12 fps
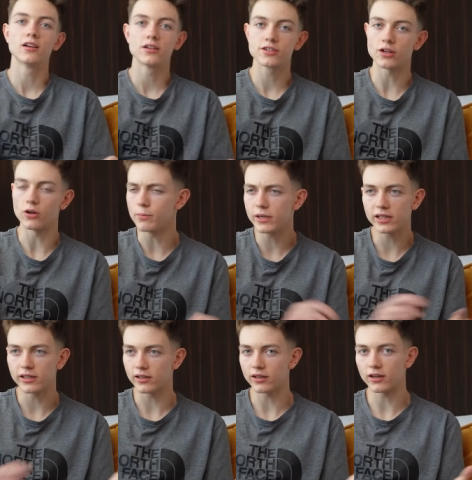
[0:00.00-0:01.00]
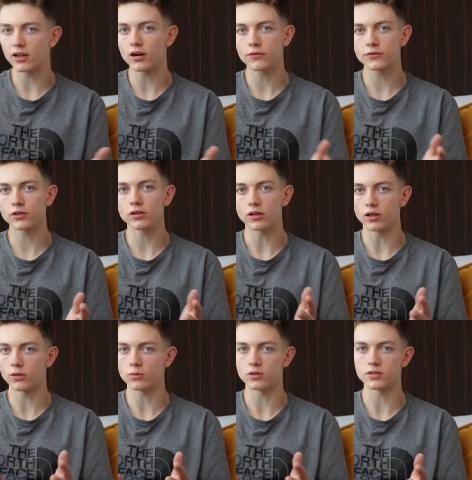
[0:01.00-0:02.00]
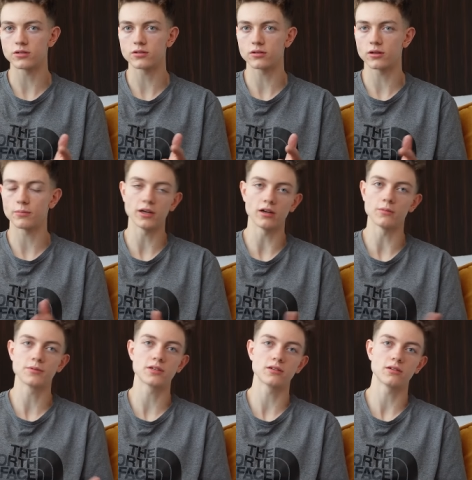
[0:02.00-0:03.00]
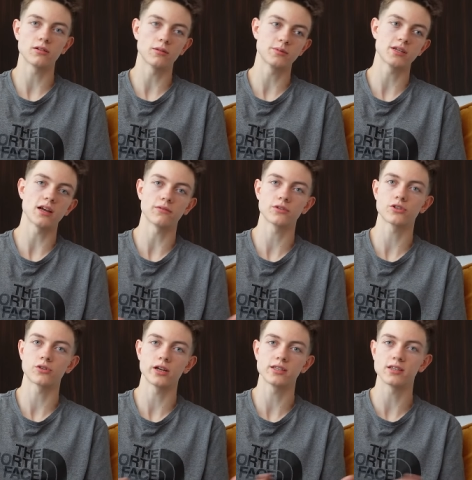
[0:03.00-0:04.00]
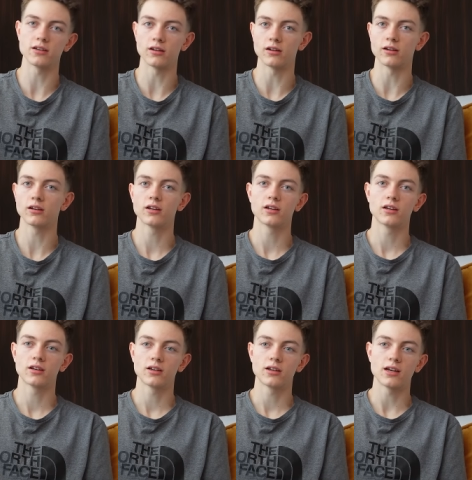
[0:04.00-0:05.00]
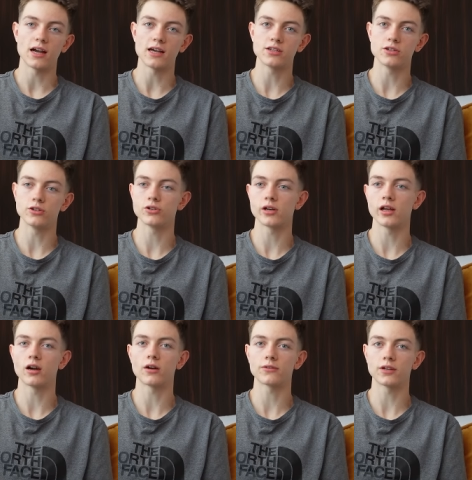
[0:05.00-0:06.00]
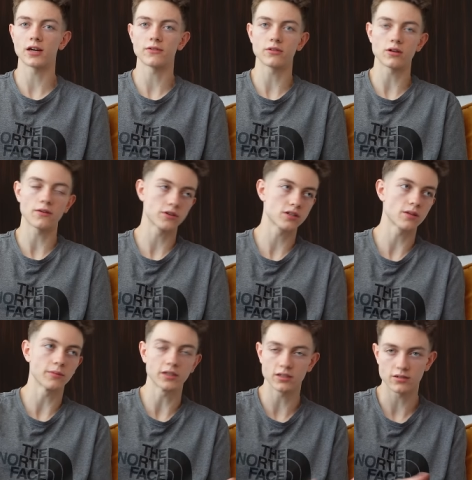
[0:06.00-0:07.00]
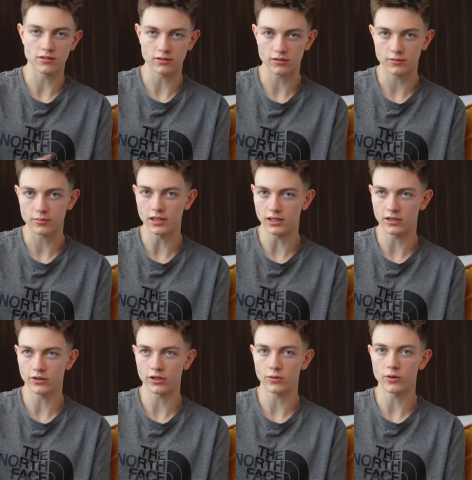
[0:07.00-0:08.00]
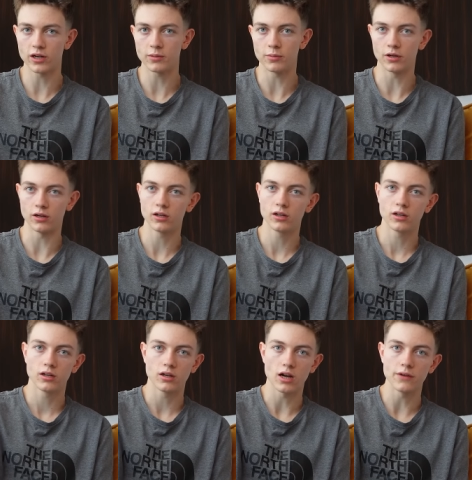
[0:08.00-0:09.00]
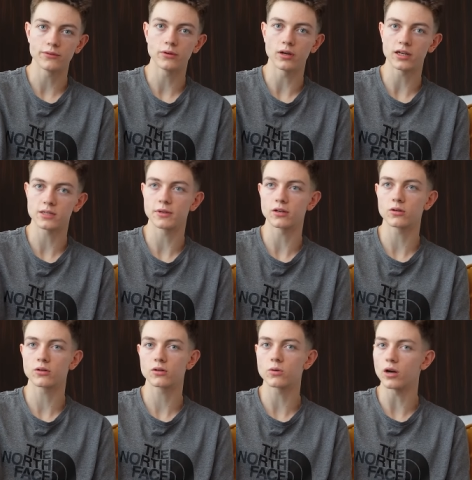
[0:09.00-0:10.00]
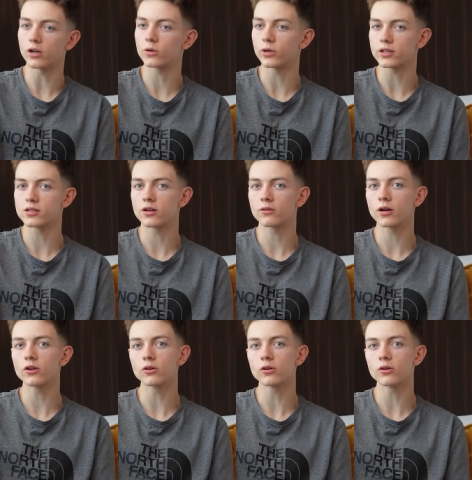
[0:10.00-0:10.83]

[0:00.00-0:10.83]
So immediately after, I was a bit ups upset, frustrated, uh, as usually after, after something doesn't completely go your way, but I feel like it's been quite a quick turnaround.